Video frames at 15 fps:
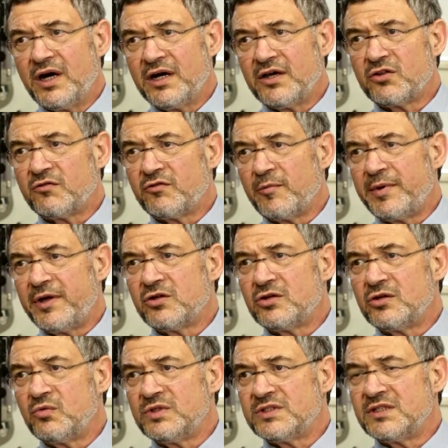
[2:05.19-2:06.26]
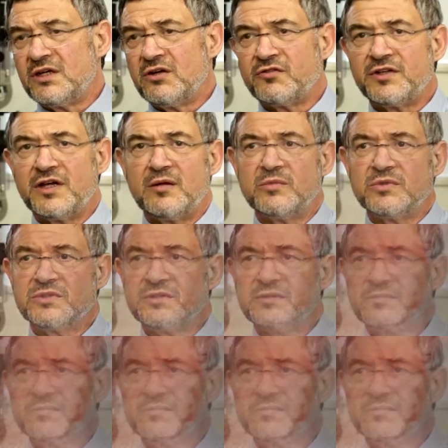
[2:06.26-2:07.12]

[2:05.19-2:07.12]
eyes of a patient with denophthalmos,